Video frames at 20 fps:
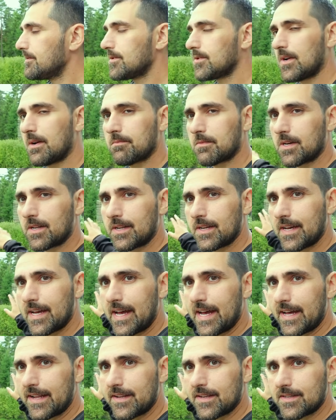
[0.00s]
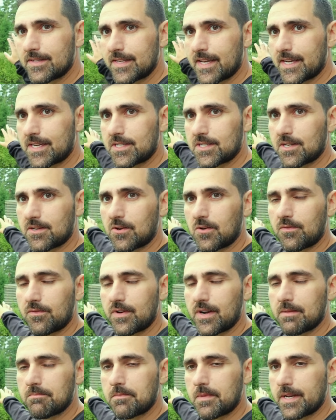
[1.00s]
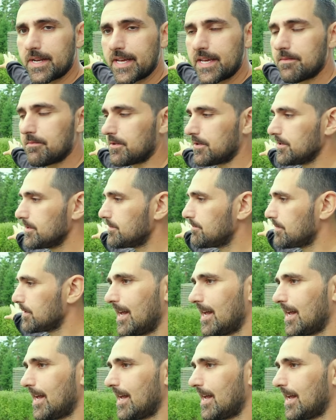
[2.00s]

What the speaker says: So I'm gonna add a section over at my neighbors,